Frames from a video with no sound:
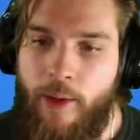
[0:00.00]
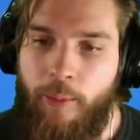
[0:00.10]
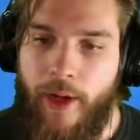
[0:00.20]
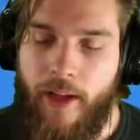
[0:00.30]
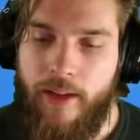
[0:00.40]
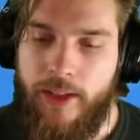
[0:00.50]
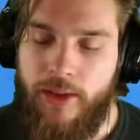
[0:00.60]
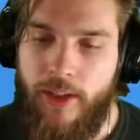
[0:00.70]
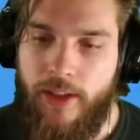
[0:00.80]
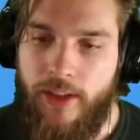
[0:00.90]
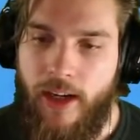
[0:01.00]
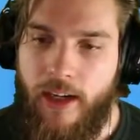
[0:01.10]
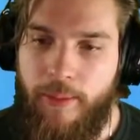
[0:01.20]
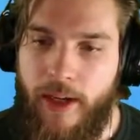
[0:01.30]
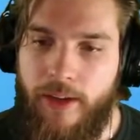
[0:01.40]
But let's go ahead and talk
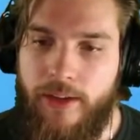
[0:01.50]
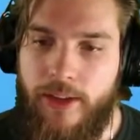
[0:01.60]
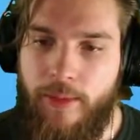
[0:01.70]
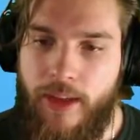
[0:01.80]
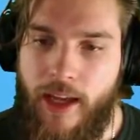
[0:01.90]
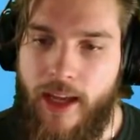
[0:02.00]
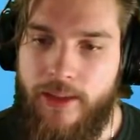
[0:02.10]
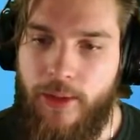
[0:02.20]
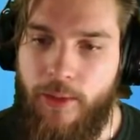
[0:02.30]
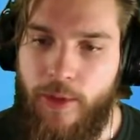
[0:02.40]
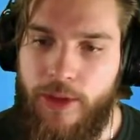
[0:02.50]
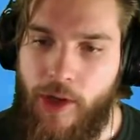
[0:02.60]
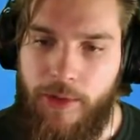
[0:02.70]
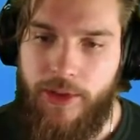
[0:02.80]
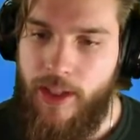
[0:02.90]
about some of that. So let's start
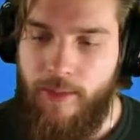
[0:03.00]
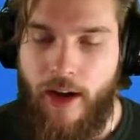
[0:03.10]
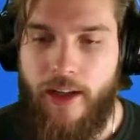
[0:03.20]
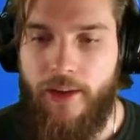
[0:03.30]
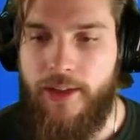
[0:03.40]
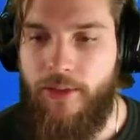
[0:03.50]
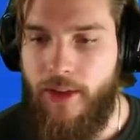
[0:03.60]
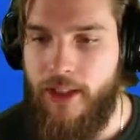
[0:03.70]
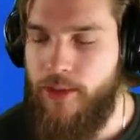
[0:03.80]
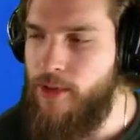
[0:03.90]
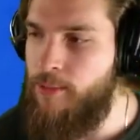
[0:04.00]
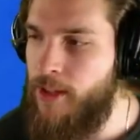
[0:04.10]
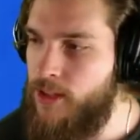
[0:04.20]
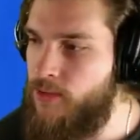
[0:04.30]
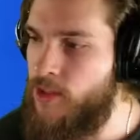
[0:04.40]
with Steam Audio, because I feel like that's one of the
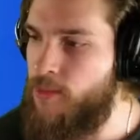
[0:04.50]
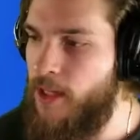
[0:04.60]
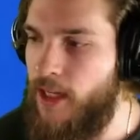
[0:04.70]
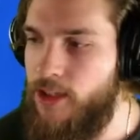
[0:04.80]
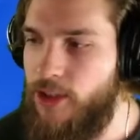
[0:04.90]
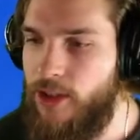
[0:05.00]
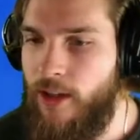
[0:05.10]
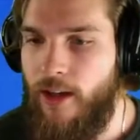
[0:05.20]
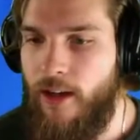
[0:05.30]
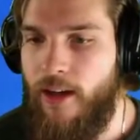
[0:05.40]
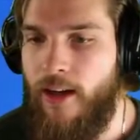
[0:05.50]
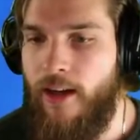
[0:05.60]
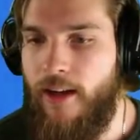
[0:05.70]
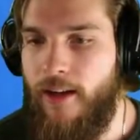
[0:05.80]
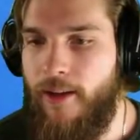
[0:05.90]
biggest for this patch.
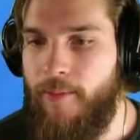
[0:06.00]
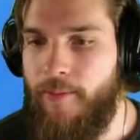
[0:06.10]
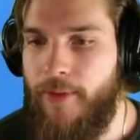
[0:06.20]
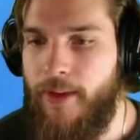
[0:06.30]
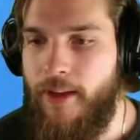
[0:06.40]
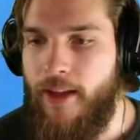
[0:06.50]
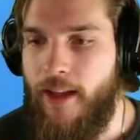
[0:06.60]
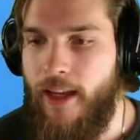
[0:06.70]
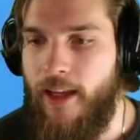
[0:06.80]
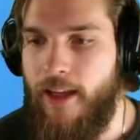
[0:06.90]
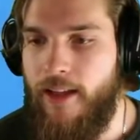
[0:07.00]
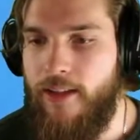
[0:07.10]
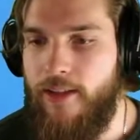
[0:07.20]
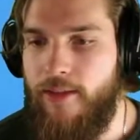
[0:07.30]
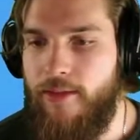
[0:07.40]
Oh, yeah.
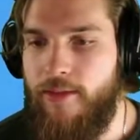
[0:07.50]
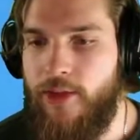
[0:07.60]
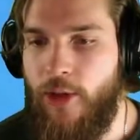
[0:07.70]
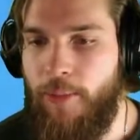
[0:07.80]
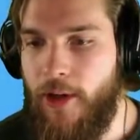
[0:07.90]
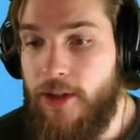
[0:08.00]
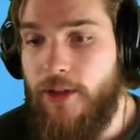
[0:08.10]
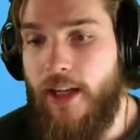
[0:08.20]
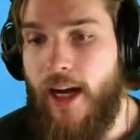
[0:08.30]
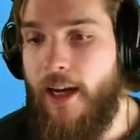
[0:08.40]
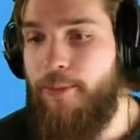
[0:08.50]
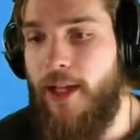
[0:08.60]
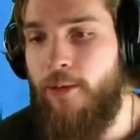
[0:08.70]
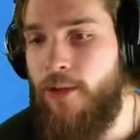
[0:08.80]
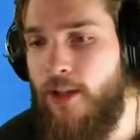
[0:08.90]
And so personally, I
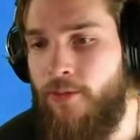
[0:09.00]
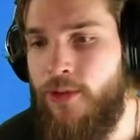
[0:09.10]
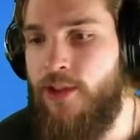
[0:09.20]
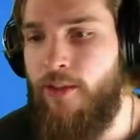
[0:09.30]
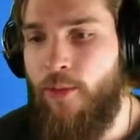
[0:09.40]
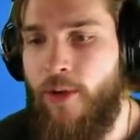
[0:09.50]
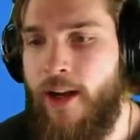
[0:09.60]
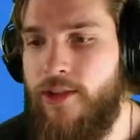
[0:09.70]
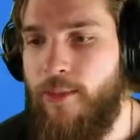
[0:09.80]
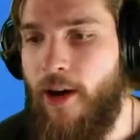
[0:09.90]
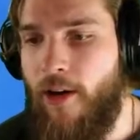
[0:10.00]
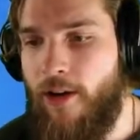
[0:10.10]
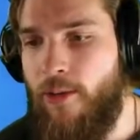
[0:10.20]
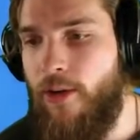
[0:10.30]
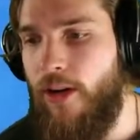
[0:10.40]
played with it for several raids on my
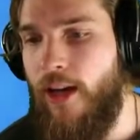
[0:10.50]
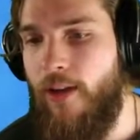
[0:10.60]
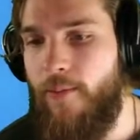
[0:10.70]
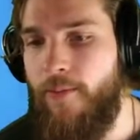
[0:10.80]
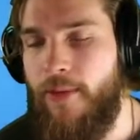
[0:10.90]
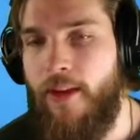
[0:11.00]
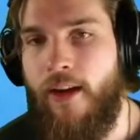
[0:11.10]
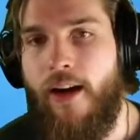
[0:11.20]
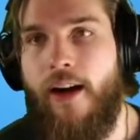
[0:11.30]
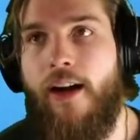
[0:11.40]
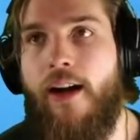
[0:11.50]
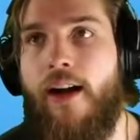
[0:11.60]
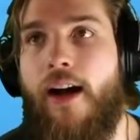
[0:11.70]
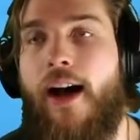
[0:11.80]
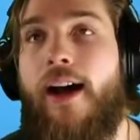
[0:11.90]
hardcore account.
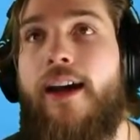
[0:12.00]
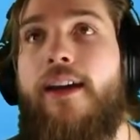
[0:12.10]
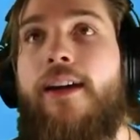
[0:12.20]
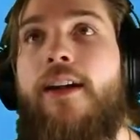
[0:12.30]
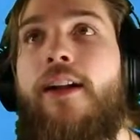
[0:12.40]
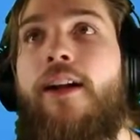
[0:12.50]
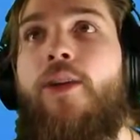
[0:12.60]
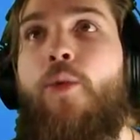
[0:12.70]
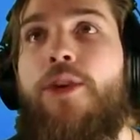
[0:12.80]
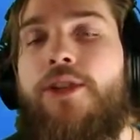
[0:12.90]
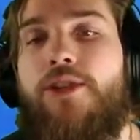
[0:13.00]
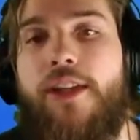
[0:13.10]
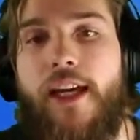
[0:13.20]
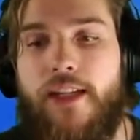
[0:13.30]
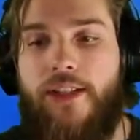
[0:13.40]
I was using
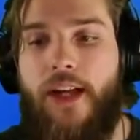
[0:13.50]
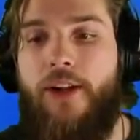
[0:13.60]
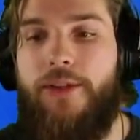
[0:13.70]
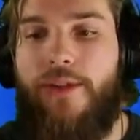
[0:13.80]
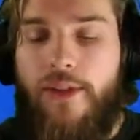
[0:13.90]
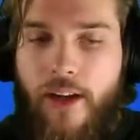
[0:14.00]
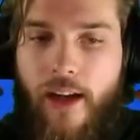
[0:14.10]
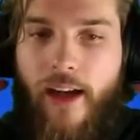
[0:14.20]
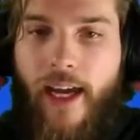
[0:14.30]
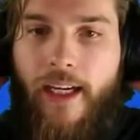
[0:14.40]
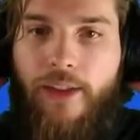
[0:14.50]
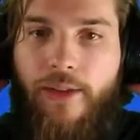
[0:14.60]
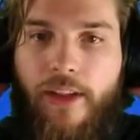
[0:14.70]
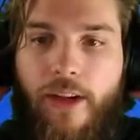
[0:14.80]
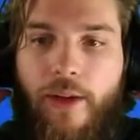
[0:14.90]
Excels,
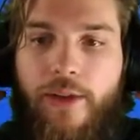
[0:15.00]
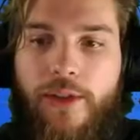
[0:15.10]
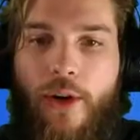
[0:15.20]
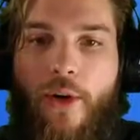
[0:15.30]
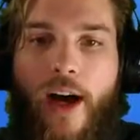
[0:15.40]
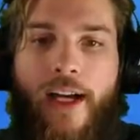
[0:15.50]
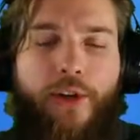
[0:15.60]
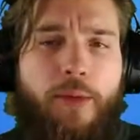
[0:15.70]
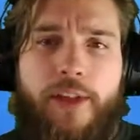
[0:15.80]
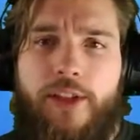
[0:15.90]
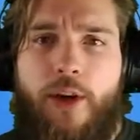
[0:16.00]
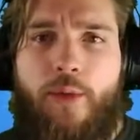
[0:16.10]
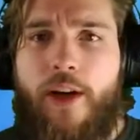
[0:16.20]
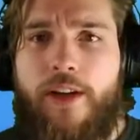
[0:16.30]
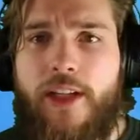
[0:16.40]
actually, though. So I normally don't
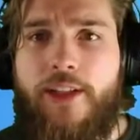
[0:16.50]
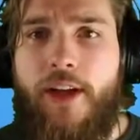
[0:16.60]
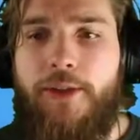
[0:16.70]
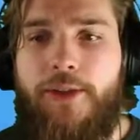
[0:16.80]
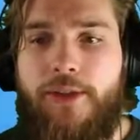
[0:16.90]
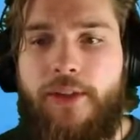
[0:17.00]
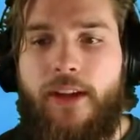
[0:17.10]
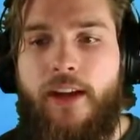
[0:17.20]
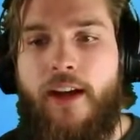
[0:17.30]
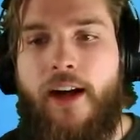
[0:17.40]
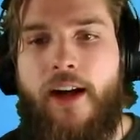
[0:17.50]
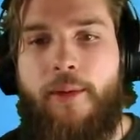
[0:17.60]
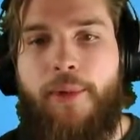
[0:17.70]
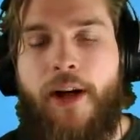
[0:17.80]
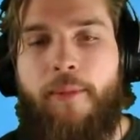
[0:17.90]
run Excels,
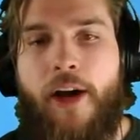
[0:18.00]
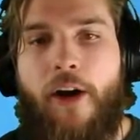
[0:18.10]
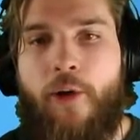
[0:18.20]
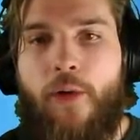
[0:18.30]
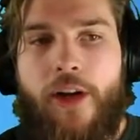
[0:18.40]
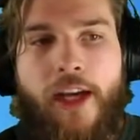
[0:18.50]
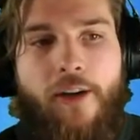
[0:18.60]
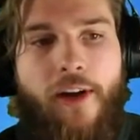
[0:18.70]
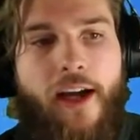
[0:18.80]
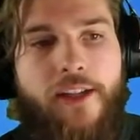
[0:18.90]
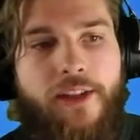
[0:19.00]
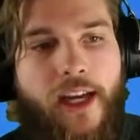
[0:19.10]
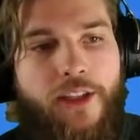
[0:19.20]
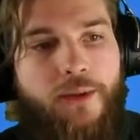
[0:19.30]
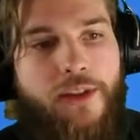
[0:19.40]
but on my hardcore account, I
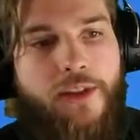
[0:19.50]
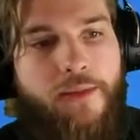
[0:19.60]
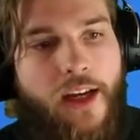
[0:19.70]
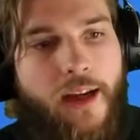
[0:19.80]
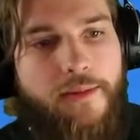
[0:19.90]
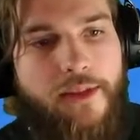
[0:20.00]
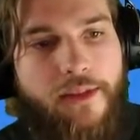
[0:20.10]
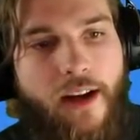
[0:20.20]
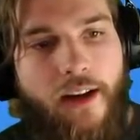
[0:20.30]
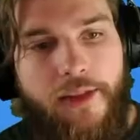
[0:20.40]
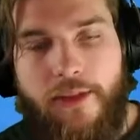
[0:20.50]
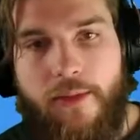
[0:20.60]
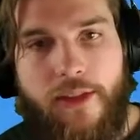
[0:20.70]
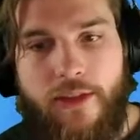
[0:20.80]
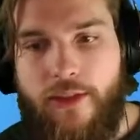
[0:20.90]
stash run sometimes, obviously,
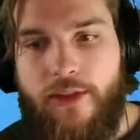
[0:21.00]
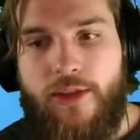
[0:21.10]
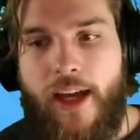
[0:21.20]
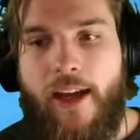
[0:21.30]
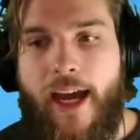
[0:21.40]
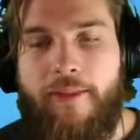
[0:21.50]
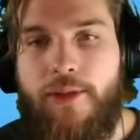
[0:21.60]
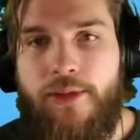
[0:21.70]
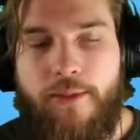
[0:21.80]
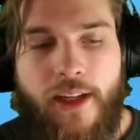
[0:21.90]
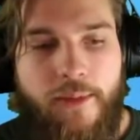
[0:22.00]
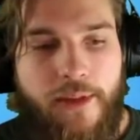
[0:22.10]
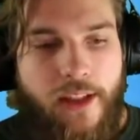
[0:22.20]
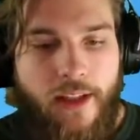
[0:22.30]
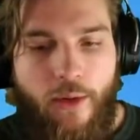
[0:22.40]
because you just have to sometimes to
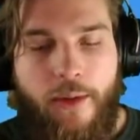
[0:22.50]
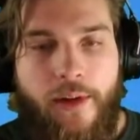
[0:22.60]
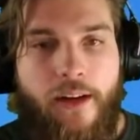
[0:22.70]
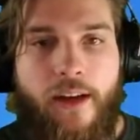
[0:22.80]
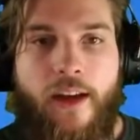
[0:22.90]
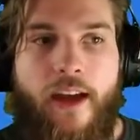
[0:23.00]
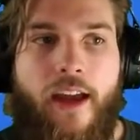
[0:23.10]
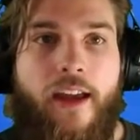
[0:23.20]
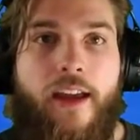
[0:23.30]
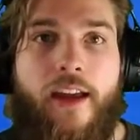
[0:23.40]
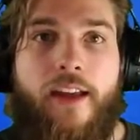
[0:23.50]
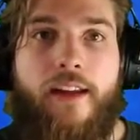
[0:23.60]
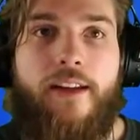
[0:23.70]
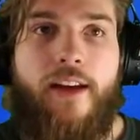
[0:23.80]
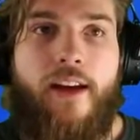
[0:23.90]
get equipment.
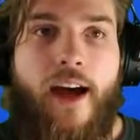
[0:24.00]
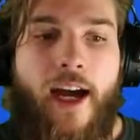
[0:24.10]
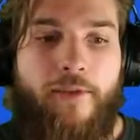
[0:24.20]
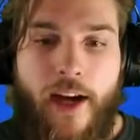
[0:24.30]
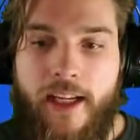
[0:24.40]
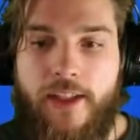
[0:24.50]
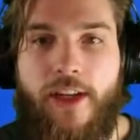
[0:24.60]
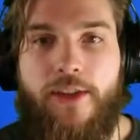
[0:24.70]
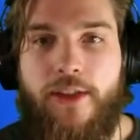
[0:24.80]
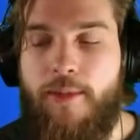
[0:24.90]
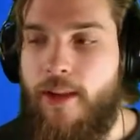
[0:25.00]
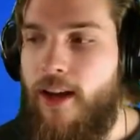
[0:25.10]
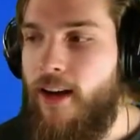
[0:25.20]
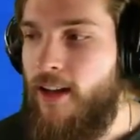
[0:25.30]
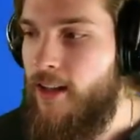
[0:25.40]
And I find Excels in them a
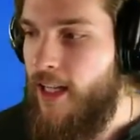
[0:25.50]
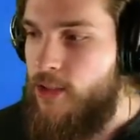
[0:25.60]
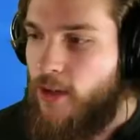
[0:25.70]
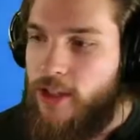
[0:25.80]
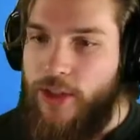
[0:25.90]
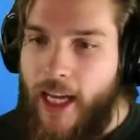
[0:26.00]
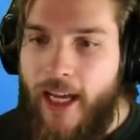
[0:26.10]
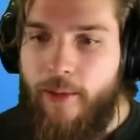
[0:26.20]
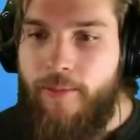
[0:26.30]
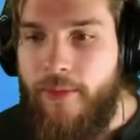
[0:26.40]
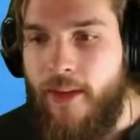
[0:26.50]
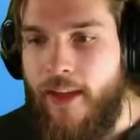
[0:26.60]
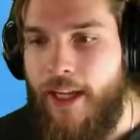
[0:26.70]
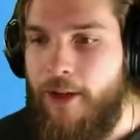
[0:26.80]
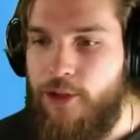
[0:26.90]
lot, and so I just had them.
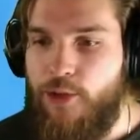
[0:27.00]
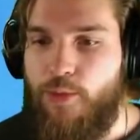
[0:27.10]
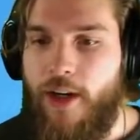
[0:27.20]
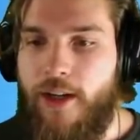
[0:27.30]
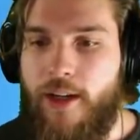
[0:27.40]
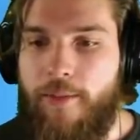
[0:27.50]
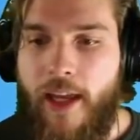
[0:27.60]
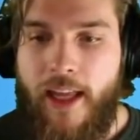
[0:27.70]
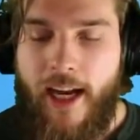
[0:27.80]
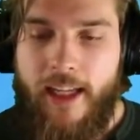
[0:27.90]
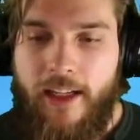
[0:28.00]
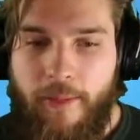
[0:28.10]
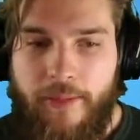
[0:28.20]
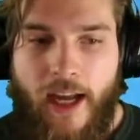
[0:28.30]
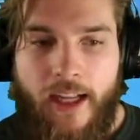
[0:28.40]
And I was just running them. And I ended up
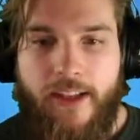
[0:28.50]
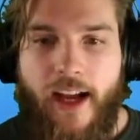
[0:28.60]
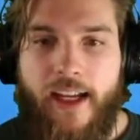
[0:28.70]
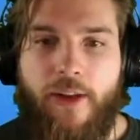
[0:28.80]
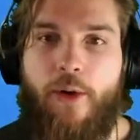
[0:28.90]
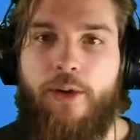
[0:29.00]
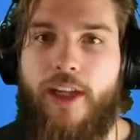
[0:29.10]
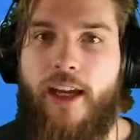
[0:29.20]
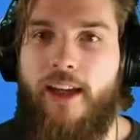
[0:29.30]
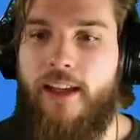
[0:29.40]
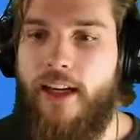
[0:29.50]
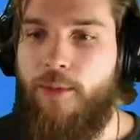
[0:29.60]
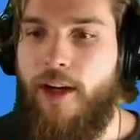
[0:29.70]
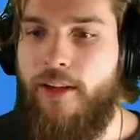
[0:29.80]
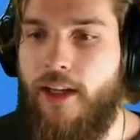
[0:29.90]
not dying the whole day. And I
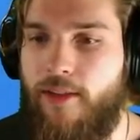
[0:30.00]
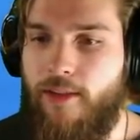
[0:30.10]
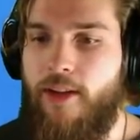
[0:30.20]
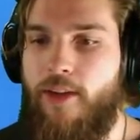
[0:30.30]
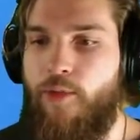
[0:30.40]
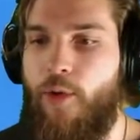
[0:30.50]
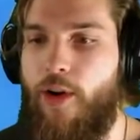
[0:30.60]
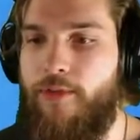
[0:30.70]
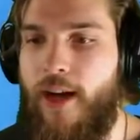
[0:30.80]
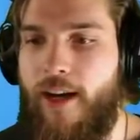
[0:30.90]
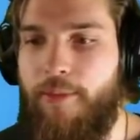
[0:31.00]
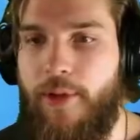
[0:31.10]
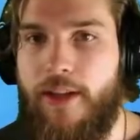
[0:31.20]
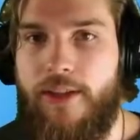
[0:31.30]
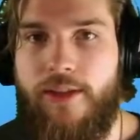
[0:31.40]
ran like 4 or 5
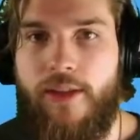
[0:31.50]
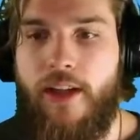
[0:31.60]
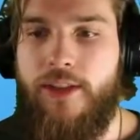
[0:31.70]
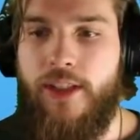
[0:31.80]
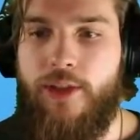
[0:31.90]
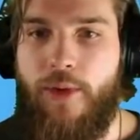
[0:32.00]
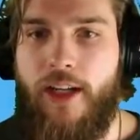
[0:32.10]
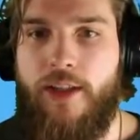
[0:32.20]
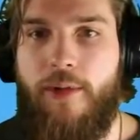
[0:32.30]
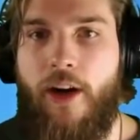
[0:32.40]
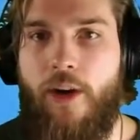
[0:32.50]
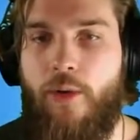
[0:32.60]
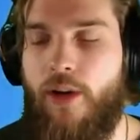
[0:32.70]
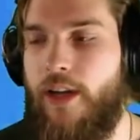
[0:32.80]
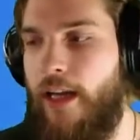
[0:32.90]
plus 6 raids on my
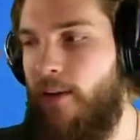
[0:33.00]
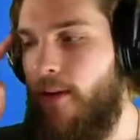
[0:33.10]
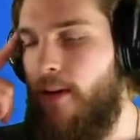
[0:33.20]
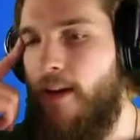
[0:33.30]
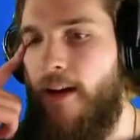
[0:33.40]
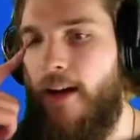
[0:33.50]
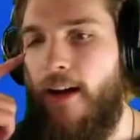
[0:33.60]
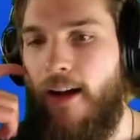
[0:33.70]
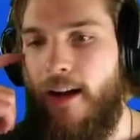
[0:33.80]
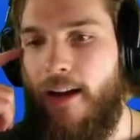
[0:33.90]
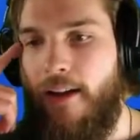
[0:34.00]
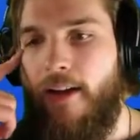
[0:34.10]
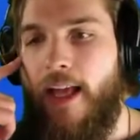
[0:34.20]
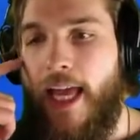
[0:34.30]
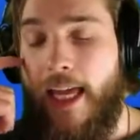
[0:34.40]
hardcore account. And
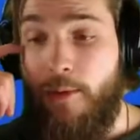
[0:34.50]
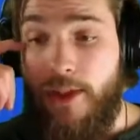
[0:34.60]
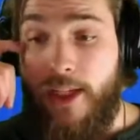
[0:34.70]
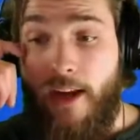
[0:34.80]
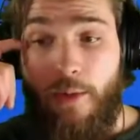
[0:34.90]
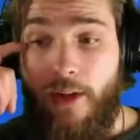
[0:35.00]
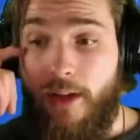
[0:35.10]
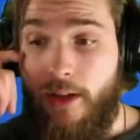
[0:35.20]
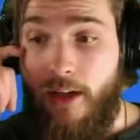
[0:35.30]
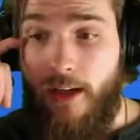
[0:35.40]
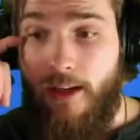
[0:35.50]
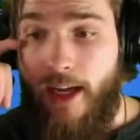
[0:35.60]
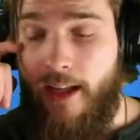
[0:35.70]
it was sounding really good.